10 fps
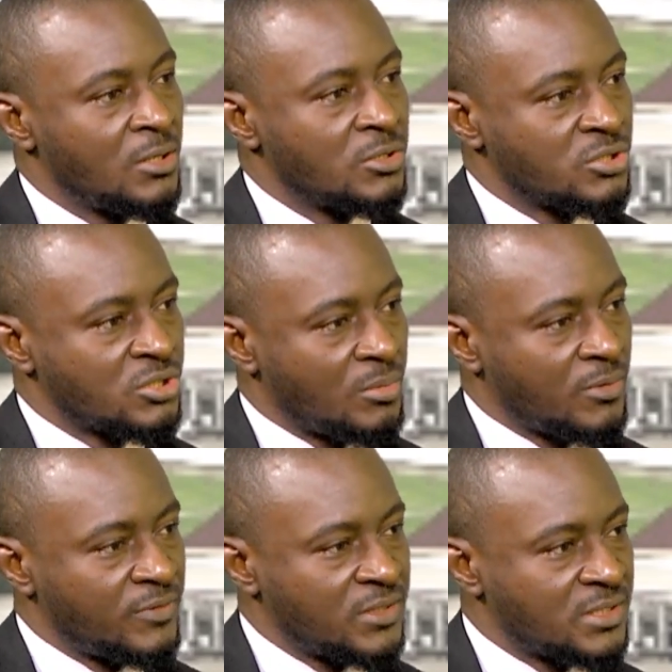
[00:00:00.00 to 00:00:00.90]
some
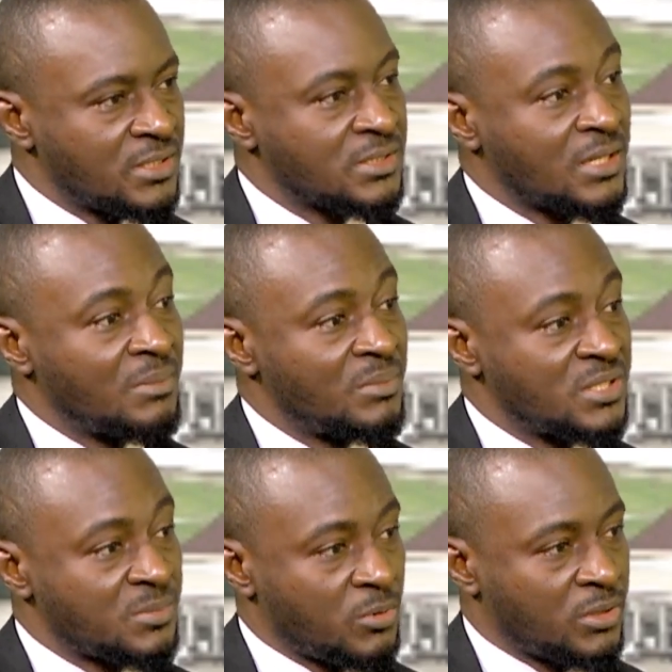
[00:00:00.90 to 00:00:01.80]
of these things can be
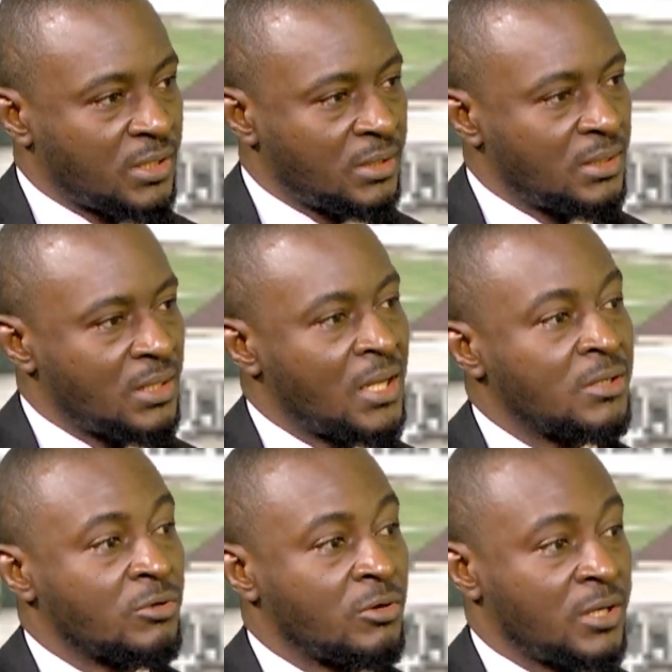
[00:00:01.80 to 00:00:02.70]
spotted and
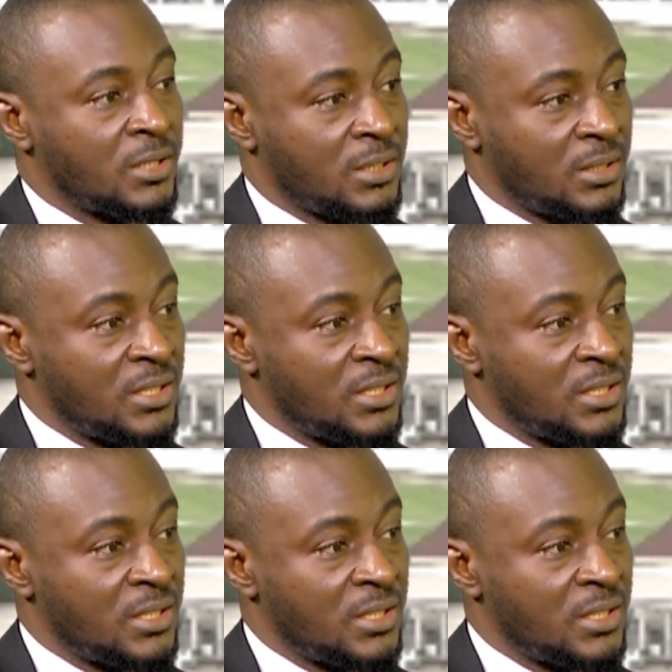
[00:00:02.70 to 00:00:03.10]
corrected.